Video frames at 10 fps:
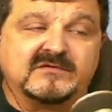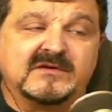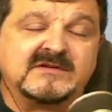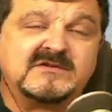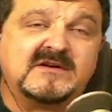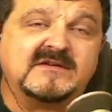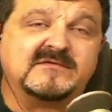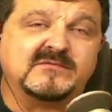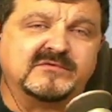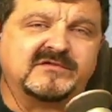So let's go ahead and
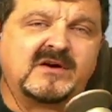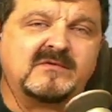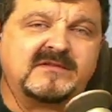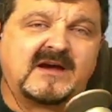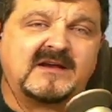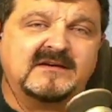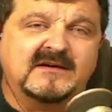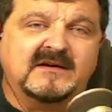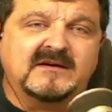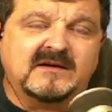we'll start with that
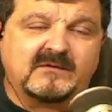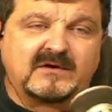and